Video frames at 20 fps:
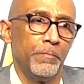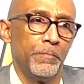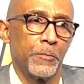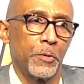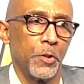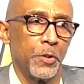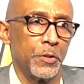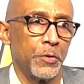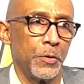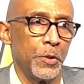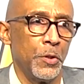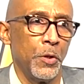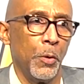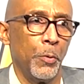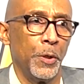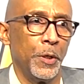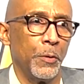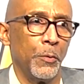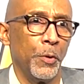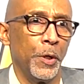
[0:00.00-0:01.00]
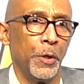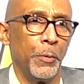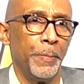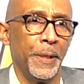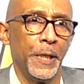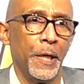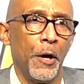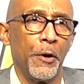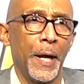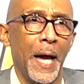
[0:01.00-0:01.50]
because, you know, we'd have
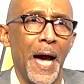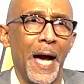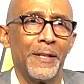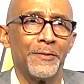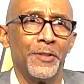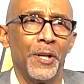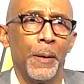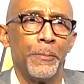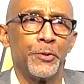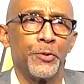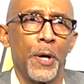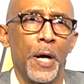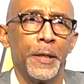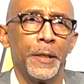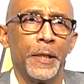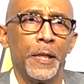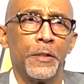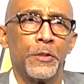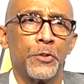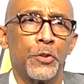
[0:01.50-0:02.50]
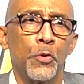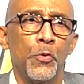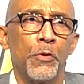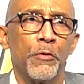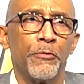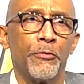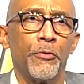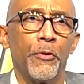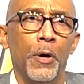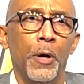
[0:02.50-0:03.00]
beat our guys up trying to get to and
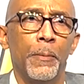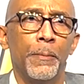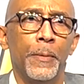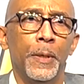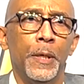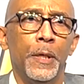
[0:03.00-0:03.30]
from,